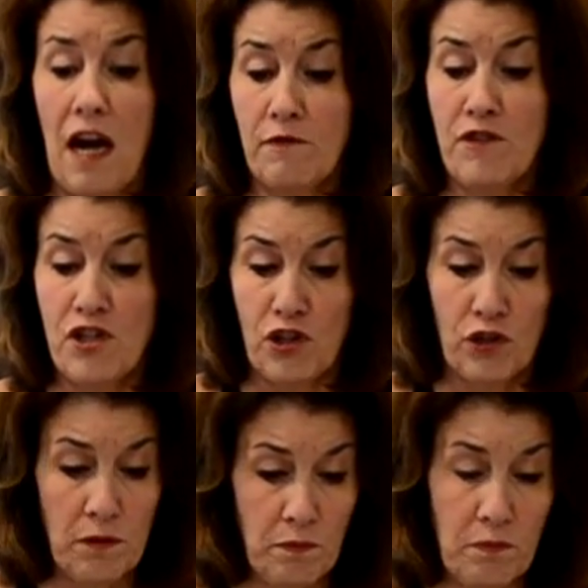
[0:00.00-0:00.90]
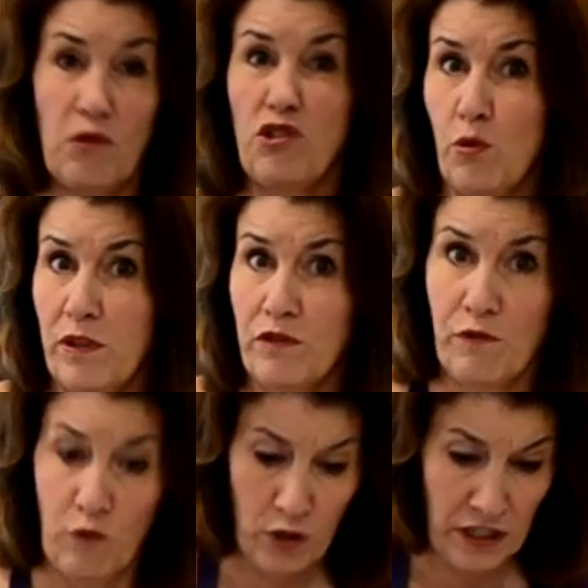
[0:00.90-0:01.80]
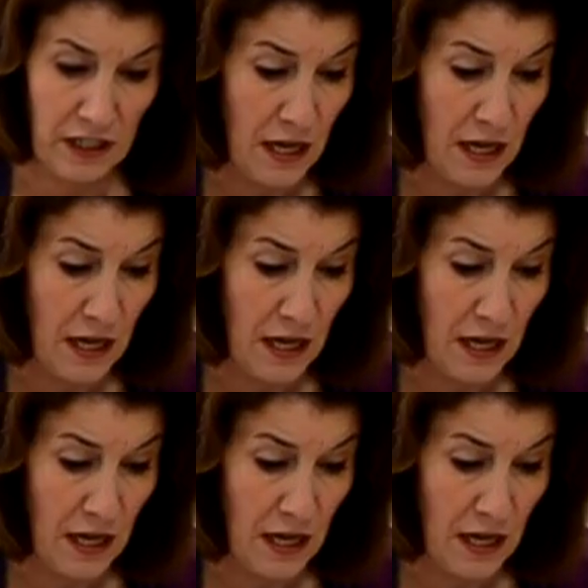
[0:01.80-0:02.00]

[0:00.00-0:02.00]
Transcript: of syrup, about 240